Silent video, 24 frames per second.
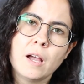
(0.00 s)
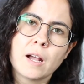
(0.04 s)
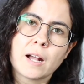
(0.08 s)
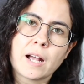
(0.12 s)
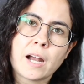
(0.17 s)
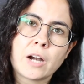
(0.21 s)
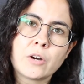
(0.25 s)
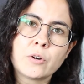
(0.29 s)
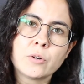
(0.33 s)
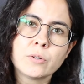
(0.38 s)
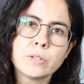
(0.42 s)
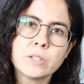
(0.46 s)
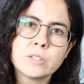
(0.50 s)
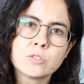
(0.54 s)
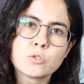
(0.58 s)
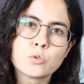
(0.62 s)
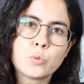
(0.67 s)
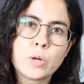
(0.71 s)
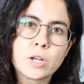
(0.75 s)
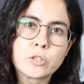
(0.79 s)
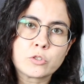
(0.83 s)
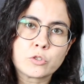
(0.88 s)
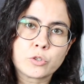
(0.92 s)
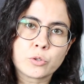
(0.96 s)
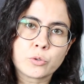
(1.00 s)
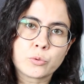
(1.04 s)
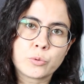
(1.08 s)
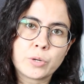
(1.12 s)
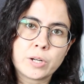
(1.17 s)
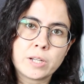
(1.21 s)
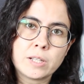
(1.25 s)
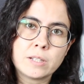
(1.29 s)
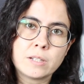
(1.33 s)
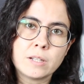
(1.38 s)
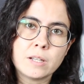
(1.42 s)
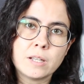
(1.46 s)
Chiron is
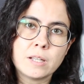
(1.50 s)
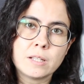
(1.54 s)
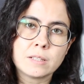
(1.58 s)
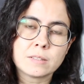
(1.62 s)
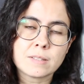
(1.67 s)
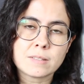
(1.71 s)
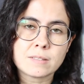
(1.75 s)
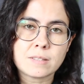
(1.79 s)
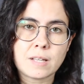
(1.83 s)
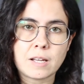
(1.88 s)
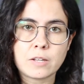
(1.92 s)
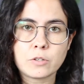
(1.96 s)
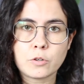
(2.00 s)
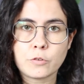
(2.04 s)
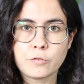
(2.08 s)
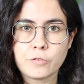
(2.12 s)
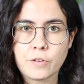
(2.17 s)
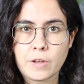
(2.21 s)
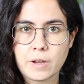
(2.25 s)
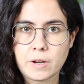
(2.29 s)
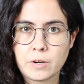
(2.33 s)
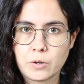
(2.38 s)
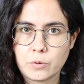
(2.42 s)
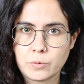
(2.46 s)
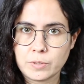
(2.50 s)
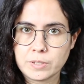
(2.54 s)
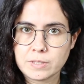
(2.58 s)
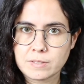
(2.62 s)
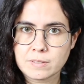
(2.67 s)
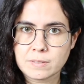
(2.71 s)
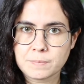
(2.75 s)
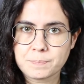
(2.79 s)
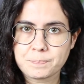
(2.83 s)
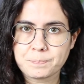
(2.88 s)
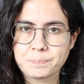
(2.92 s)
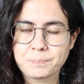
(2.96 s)
retrograde in the sign of
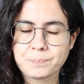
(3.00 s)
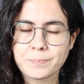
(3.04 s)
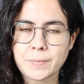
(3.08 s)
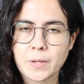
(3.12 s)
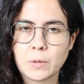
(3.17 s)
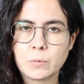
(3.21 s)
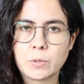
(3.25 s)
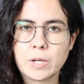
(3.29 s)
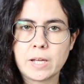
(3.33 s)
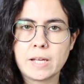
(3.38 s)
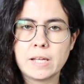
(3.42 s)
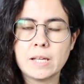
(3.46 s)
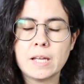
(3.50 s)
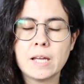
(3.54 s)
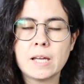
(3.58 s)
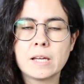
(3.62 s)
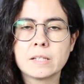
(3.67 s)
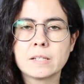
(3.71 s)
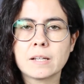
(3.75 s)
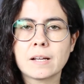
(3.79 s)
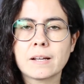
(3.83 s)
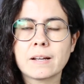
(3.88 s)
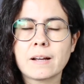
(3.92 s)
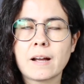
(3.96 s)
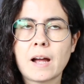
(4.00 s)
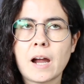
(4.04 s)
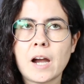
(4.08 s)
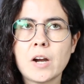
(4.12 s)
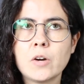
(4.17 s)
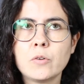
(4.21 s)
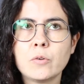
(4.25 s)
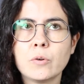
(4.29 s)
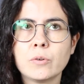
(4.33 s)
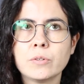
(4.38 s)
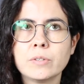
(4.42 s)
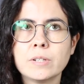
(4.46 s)
Aries. Okay, and
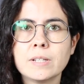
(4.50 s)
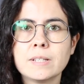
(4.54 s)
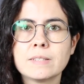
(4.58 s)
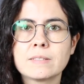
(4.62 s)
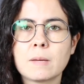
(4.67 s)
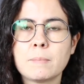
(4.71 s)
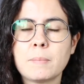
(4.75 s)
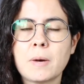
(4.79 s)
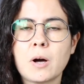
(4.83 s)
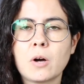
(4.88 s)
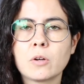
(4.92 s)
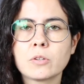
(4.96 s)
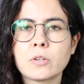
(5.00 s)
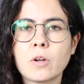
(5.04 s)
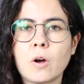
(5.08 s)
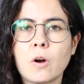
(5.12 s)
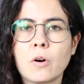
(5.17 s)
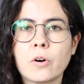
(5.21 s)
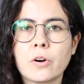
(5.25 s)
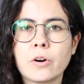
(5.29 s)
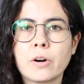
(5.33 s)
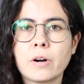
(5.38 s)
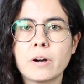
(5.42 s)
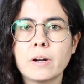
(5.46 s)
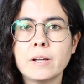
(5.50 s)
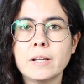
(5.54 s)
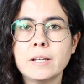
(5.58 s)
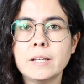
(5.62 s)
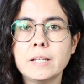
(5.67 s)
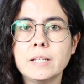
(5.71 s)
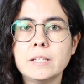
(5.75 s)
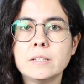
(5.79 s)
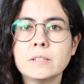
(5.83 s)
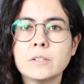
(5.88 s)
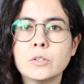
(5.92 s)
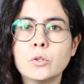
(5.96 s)
Chiron is about our
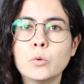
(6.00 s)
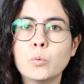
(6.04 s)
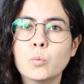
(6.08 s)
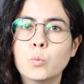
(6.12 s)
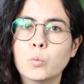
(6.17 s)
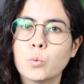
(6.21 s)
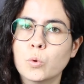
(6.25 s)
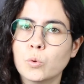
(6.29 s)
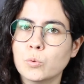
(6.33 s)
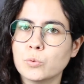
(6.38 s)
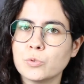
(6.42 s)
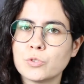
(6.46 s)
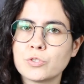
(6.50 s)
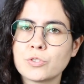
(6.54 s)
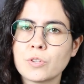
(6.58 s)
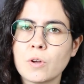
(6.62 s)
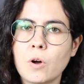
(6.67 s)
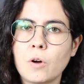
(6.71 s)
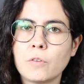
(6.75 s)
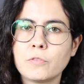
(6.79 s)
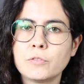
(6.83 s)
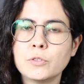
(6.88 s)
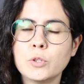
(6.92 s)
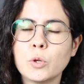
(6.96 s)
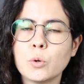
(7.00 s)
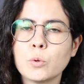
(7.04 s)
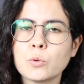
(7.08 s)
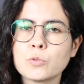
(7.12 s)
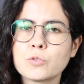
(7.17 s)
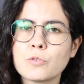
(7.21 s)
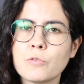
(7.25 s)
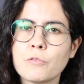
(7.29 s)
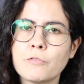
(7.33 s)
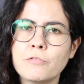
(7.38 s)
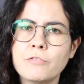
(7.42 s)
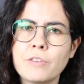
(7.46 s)
inner wounds, of
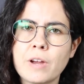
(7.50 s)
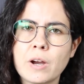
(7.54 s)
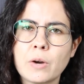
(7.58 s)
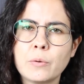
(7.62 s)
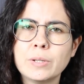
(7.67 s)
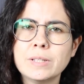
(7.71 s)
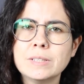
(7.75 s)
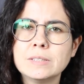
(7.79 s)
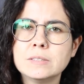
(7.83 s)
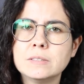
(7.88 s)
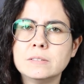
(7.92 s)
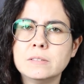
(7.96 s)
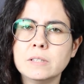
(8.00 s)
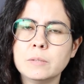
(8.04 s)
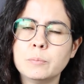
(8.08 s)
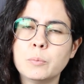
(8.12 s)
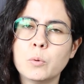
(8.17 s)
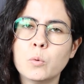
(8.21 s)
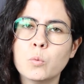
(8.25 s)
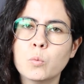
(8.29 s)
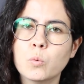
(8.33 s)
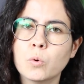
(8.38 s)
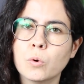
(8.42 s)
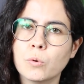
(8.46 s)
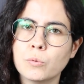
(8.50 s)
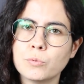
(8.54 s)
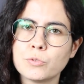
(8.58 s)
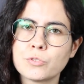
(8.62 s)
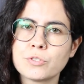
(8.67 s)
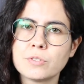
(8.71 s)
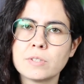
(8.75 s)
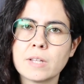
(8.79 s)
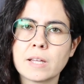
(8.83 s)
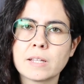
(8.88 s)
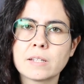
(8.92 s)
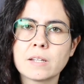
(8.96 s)
those very deep wounds
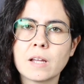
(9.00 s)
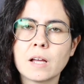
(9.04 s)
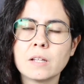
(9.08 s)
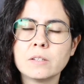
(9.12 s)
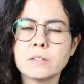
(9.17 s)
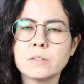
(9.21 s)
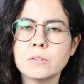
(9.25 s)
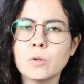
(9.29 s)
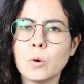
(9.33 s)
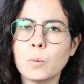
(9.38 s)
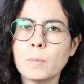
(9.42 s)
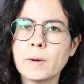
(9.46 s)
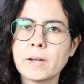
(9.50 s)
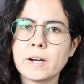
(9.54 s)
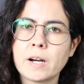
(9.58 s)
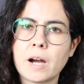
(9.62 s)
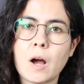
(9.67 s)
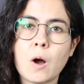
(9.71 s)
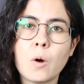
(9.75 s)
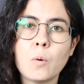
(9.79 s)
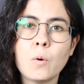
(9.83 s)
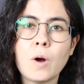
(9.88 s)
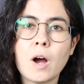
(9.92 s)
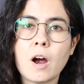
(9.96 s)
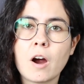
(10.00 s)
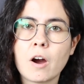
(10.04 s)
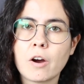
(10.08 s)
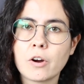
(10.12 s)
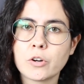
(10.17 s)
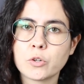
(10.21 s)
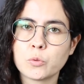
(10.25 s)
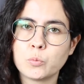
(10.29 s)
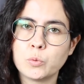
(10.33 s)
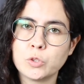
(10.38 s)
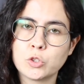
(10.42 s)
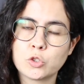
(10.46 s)
that no matter how hard
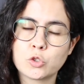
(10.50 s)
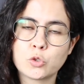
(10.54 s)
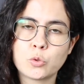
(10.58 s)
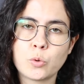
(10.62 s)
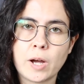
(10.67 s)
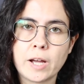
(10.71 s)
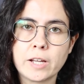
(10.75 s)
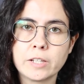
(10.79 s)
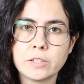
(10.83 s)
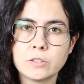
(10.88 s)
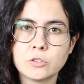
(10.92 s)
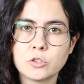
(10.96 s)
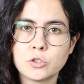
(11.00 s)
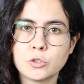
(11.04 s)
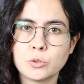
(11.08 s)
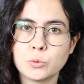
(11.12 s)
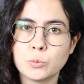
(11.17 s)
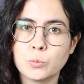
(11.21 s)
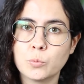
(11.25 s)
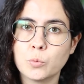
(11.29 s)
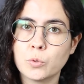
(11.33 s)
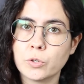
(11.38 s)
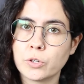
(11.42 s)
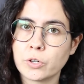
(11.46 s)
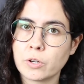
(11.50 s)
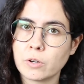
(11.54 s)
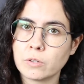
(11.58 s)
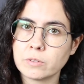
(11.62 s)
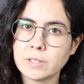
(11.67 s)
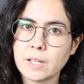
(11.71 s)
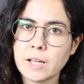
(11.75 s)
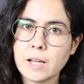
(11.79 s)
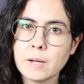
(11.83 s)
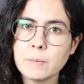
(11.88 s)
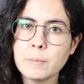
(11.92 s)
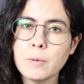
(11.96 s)
we try to work on
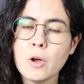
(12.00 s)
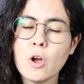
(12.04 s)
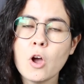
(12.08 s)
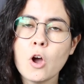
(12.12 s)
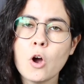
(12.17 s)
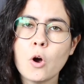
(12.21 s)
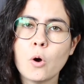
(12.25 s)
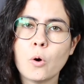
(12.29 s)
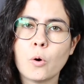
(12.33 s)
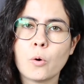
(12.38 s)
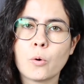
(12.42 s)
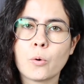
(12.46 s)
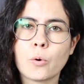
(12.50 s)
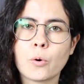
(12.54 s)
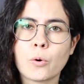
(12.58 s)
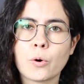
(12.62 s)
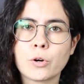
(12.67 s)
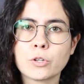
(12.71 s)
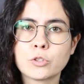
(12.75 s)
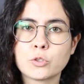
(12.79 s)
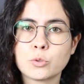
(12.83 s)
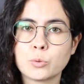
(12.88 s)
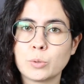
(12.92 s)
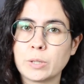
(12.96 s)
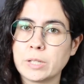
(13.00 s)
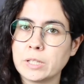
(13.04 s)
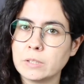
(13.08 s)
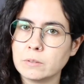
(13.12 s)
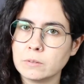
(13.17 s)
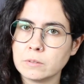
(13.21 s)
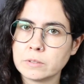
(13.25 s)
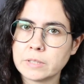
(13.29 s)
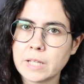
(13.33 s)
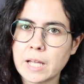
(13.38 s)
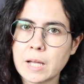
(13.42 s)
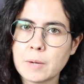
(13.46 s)
them or to
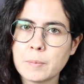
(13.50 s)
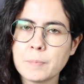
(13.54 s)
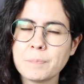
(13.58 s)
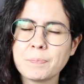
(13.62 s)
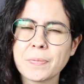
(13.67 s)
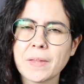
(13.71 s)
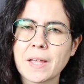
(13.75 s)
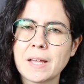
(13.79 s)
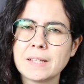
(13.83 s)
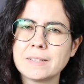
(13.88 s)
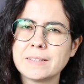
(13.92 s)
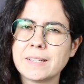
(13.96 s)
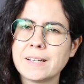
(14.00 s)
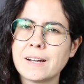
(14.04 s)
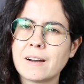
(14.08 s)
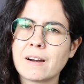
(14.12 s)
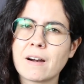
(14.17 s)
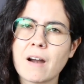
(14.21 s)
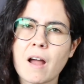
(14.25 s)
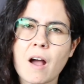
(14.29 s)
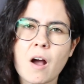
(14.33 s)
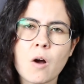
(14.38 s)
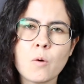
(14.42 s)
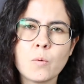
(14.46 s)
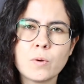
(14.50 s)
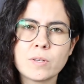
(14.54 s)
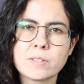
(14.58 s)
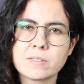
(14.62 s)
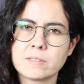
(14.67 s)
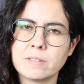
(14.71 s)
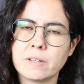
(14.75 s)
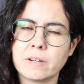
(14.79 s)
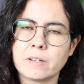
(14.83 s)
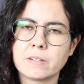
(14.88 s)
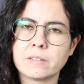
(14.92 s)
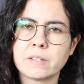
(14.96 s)
heal them, they are always
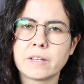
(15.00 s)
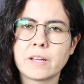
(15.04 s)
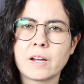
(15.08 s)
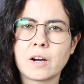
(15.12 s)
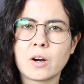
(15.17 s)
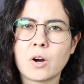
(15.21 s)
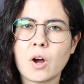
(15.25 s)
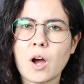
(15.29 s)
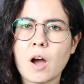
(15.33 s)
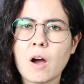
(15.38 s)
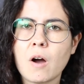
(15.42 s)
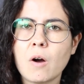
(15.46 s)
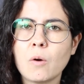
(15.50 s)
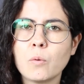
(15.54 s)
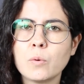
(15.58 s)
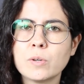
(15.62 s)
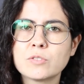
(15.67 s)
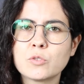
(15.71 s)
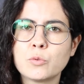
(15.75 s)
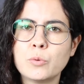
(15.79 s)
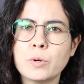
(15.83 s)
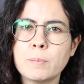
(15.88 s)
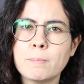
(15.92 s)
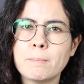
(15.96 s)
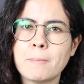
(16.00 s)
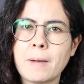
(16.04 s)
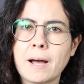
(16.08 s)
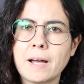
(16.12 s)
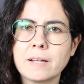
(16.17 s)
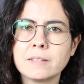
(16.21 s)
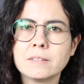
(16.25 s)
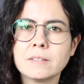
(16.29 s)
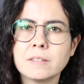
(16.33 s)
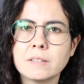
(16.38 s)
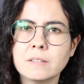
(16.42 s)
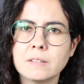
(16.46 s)
there. They are always
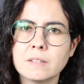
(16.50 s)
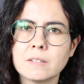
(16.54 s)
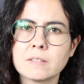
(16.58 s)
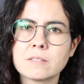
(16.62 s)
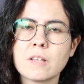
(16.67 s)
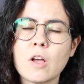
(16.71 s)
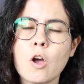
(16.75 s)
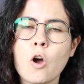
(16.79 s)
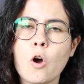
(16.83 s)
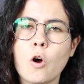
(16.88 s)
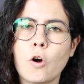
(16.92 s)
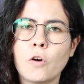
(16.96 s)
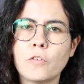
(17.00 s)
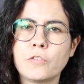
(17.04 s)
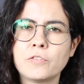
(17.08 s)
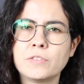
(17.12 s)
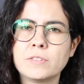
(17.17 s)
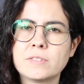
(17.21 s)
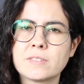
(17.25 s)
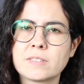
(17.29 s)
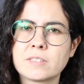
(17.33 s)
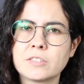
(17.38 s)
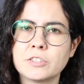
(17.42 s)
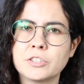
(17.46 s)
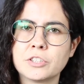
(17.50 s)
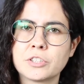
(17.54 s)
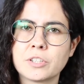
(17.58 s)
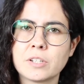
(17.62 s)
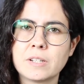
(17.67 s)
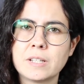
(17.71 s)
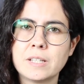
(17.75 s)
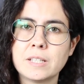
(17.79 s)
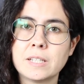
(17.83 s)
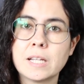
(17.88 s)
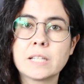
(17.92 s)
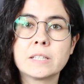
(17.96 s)
reminding us of
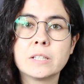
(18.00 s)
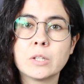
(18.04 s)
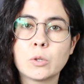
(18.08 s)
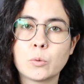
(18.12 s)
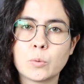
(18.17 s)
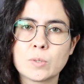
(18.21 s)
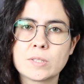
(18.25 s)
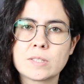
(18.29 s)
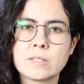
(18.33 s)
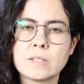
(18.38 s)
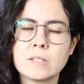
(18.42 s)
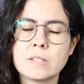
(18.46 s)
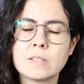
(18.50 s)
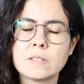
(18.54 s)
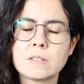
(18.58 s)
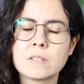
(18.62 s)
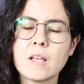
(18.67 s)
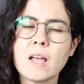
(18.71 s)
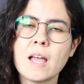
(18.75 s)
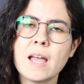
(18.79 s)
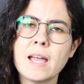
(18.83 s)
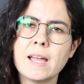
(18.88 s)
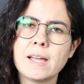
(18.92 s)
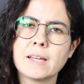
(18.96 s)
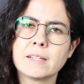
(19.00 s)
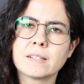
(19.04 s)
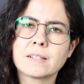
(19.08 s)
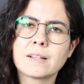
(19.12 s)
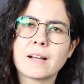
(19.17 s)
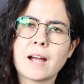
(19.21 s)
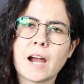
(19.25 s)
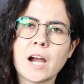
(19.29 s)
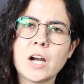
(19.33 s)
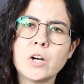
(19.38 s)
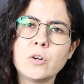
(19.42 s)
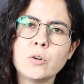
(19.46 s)
certain inadequacies. And
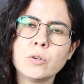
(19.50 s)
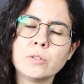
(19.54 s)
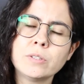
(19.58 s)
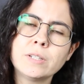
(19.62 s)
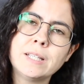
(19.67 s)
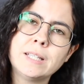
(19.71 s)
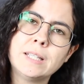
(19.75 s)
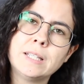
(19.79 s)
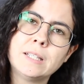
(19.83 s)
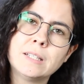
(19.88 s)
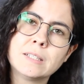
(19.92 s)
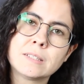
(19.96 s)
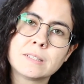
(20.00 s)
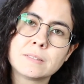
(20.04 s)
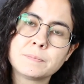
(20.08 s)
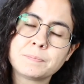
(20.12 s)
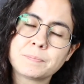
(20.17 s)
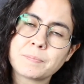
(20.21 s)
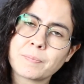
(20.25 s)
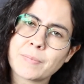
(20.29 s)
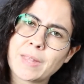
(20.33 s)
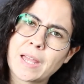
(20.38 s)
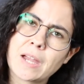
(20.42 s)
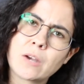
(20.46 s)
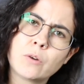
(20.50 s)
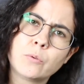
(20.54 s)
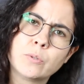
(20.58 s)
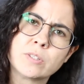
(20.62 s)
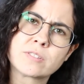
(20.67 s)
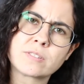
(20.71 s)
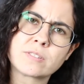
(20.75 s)
Chiron in Aries